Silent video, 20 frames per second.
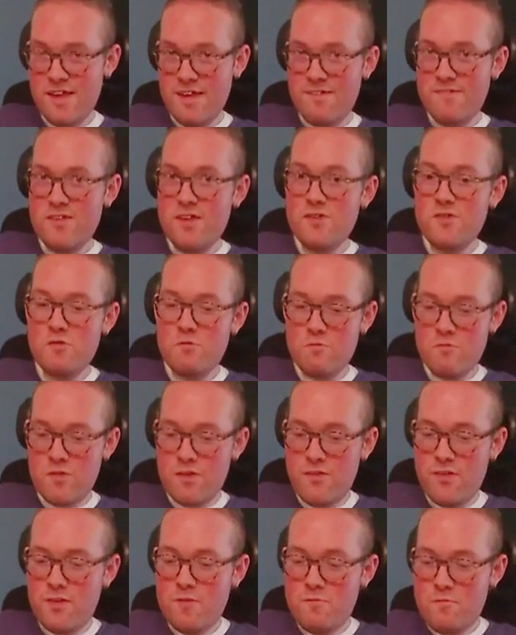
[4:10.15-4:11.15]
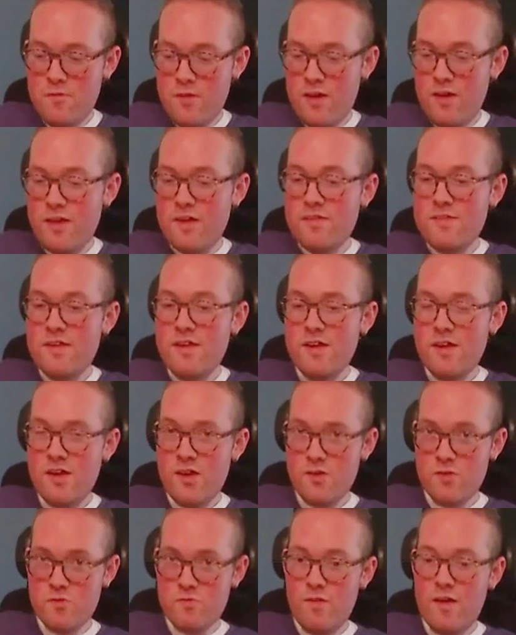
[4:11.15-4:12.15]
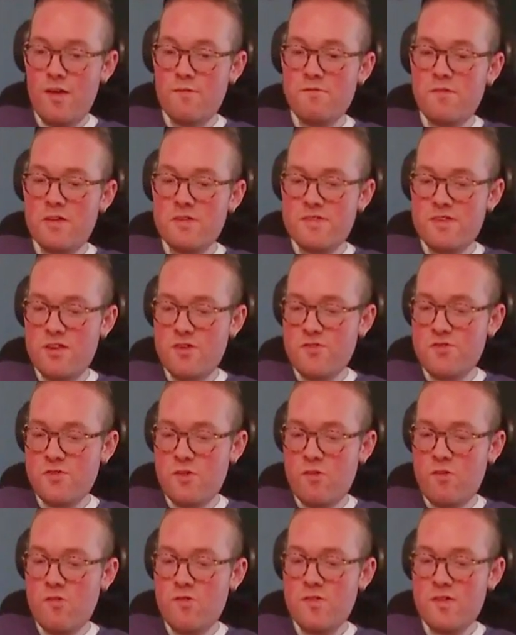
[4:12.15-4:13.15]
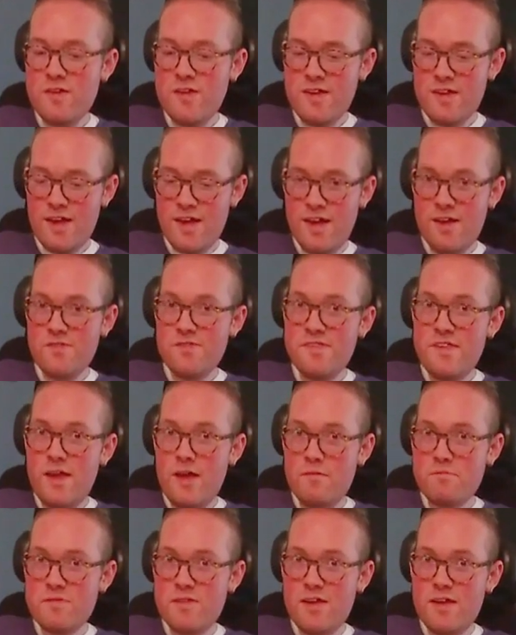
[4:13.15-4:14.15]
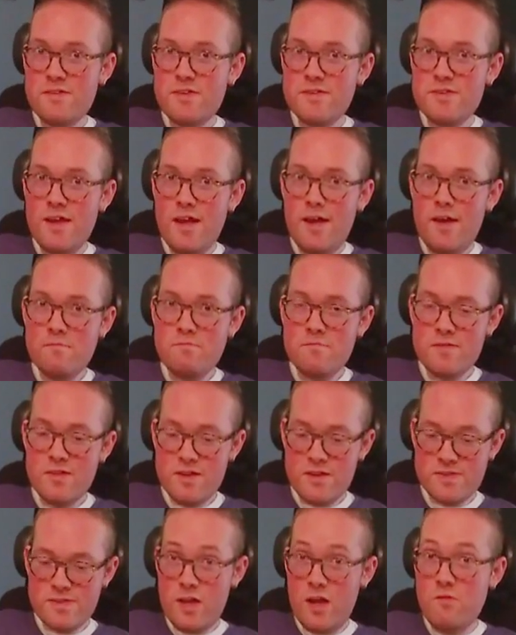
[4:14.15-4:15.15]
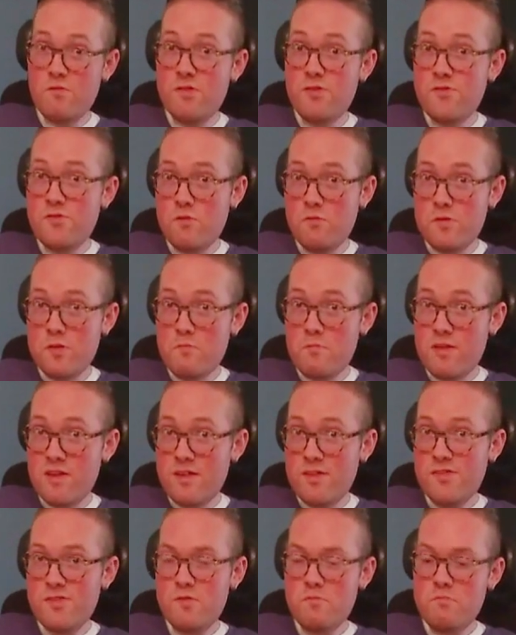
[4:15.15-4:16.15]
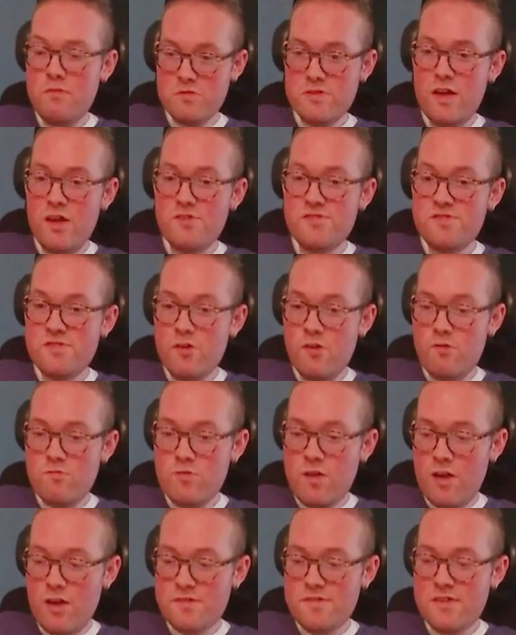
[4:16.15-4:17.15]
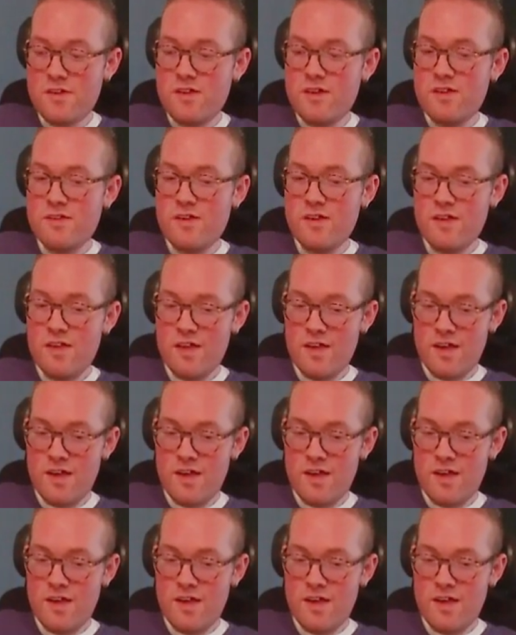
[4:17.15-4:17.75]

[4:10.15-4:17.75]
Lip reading: In this really fun graphic t-shirt, has Captain at the top. Not really sure what it means, but I'll still rock it.